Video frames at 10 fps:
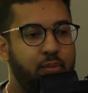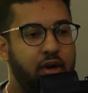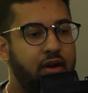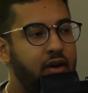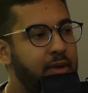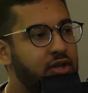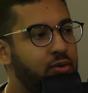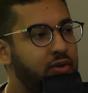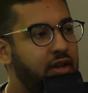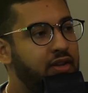But I made
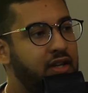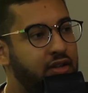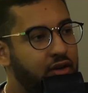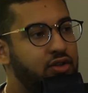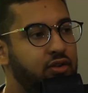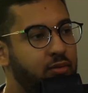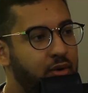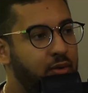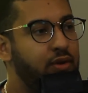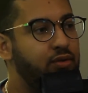sure that the induction
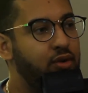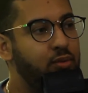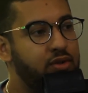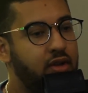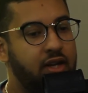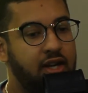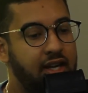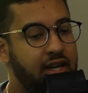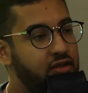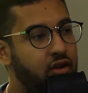we went through was like,
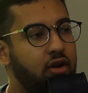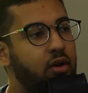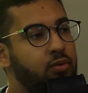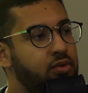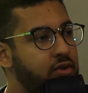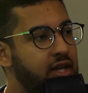here's our goals,